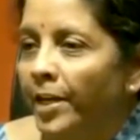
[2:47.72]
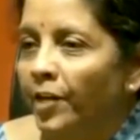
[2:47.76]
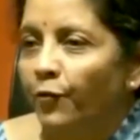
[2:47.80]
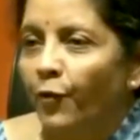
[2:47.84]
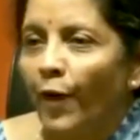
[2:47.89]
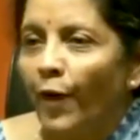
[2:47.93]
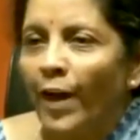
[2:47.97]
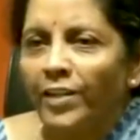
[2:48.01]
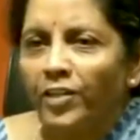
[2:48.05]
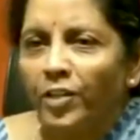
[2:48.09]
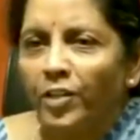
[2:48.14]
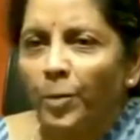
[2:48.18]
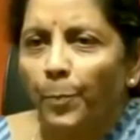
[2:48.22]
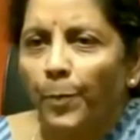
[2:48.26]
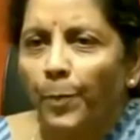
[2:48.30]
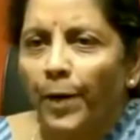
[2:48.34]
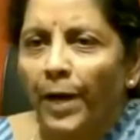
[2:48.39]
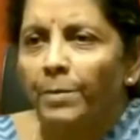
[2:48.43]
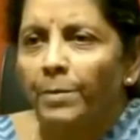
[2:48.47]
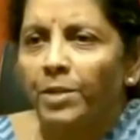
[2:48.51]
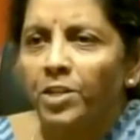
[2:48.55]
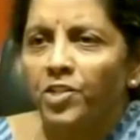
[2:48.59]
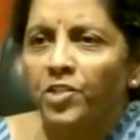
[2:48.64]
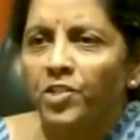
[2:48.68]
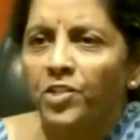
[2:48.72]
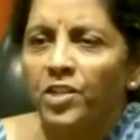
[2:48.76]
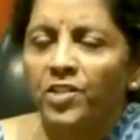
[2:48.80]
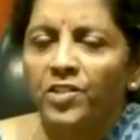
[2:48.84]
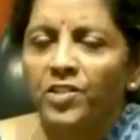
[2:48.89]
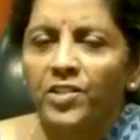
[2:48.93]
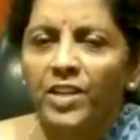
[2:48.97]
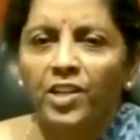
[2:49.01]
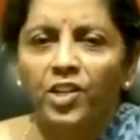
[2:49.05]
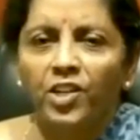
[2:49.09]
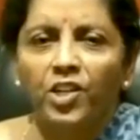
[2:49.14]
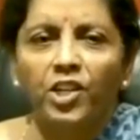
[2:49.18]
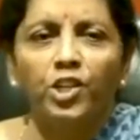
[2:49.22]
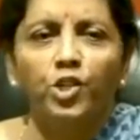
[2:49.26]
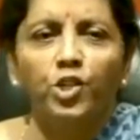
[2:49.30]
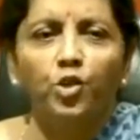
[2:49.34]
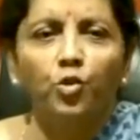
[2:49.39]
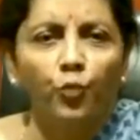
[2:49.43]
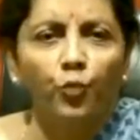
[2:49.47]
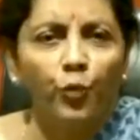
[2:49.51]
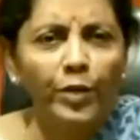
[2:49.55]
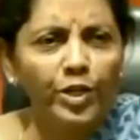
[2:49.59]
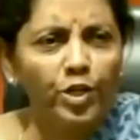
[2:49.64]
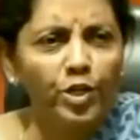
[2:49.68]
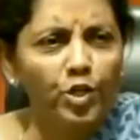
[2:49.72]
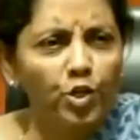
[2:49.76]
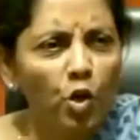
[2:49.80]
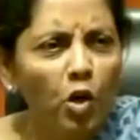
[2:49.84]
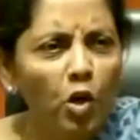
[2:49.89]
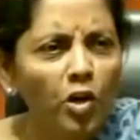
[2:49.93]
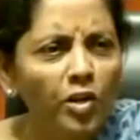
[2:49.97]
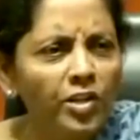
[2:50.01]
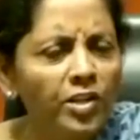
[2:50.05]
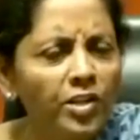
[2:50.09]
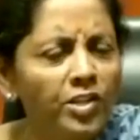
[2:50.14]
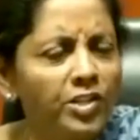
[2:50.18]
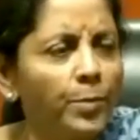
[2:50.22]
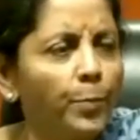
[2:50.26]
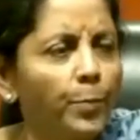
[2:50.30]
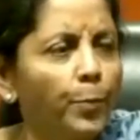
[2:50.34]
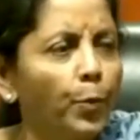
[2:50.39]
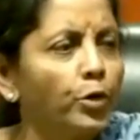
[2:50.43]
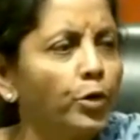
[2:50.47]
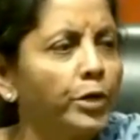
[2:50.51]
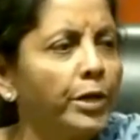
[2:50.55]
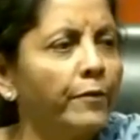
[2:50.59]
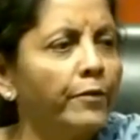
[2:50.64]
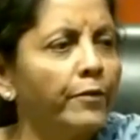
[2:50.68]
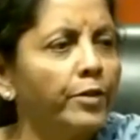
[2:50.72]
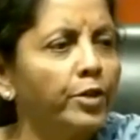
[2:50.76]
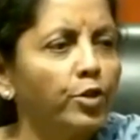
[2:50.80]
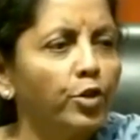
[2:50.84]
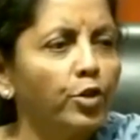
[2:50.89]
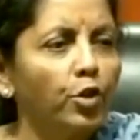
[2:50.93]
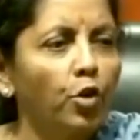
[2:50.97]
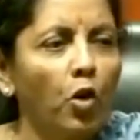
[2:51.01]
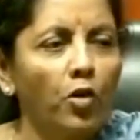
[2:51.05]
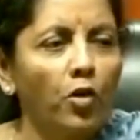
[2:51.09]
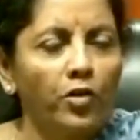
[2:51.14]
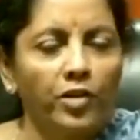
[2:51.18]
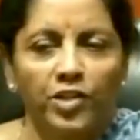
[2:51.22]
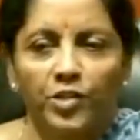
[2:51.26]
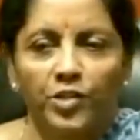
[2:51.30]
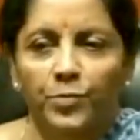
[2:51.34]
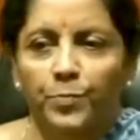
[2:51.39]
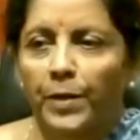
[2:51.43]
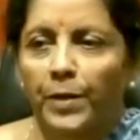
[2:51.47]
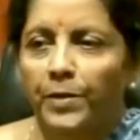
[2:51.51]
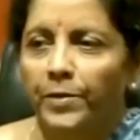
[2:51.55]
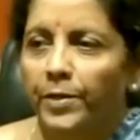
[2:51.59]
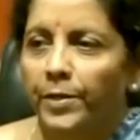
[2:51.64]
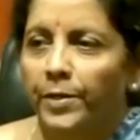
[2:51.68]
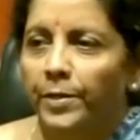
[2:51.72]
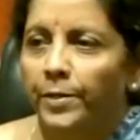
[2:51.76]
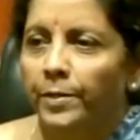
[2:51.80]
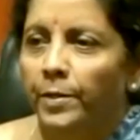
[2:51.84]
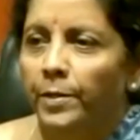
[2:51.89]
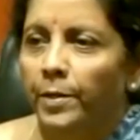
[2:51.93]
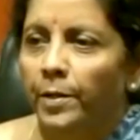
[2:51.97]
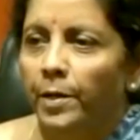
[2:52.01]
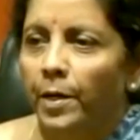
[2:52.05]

In fact, the Prime Minister said she should withdraw the support given to the Congress party,